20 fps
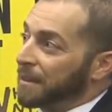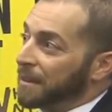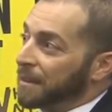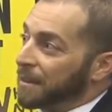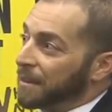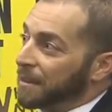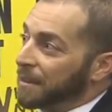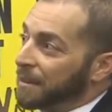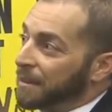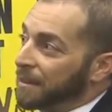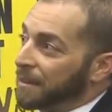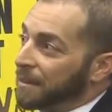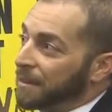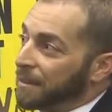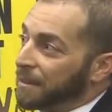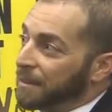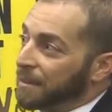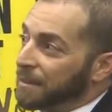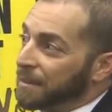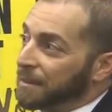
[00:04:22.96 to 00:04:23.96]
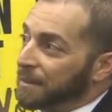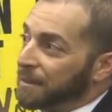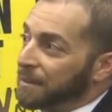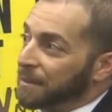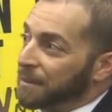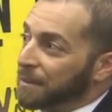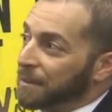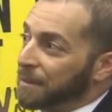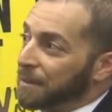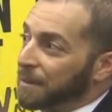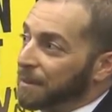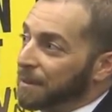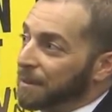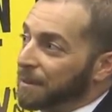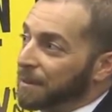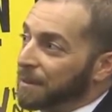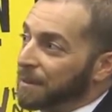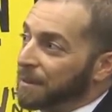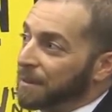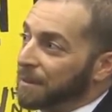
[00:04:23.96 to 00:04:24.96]

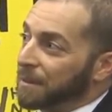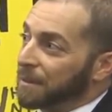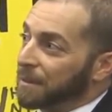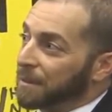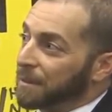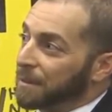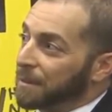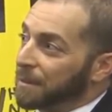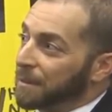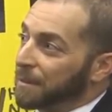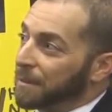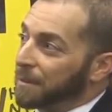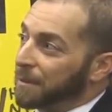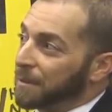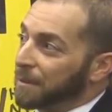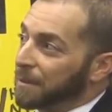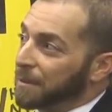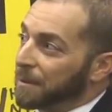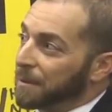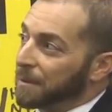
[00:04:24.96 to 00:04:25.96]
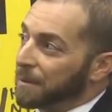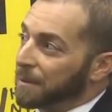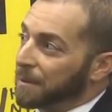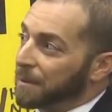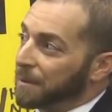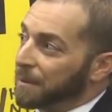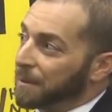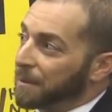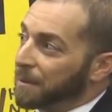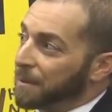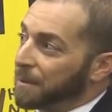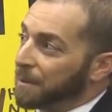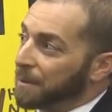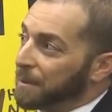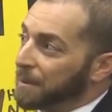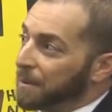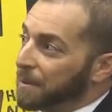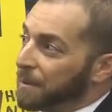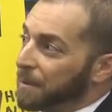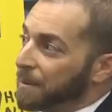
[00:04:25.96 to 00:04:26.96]

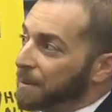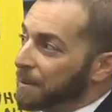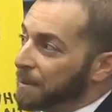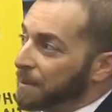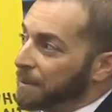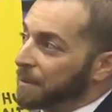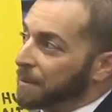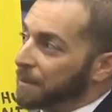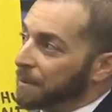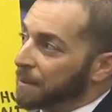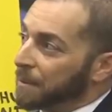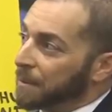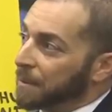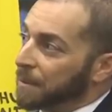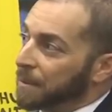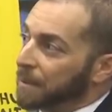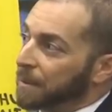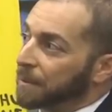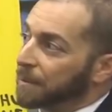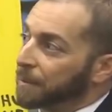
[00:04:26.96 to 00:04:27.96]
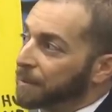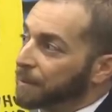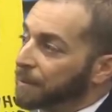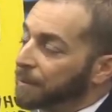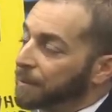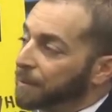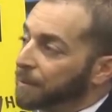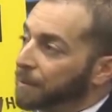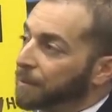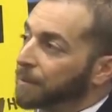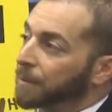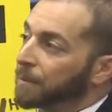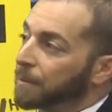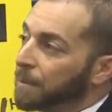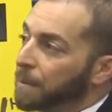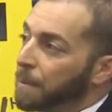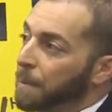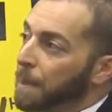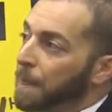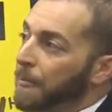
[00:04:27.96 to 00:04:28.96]

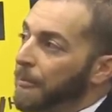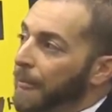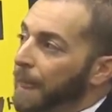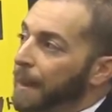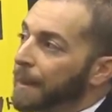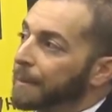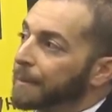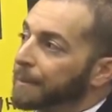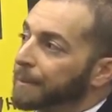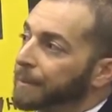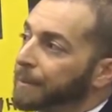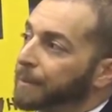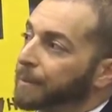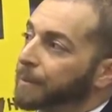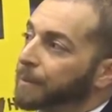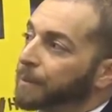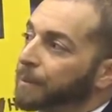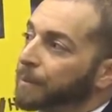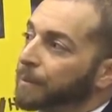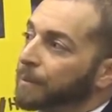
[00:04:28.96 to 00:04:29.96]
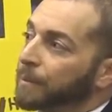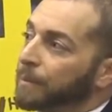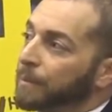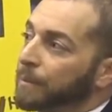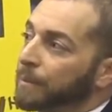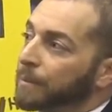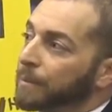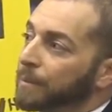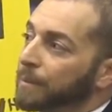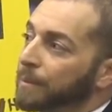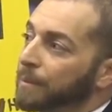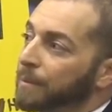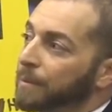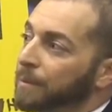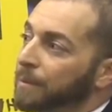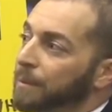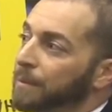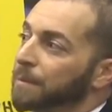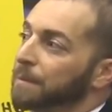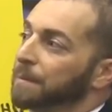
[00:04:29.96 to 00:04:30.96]
This person isn't speaking.